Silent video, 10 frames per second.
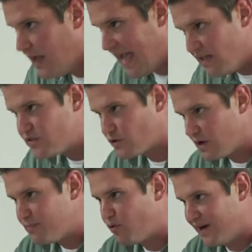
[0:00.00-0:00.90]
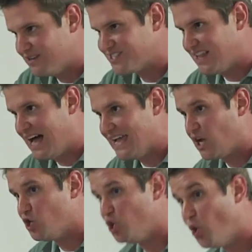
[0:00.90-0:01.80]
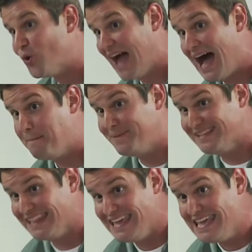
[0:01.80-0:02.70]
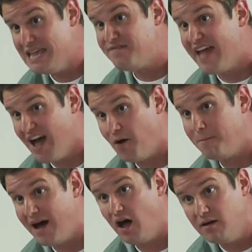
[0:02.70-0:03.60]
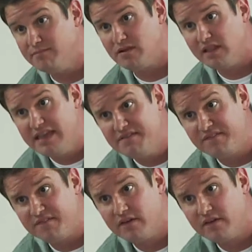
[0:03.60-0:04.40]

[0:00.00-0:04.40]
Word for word: Answering prayers like, Lord, I believe, help my unbelief.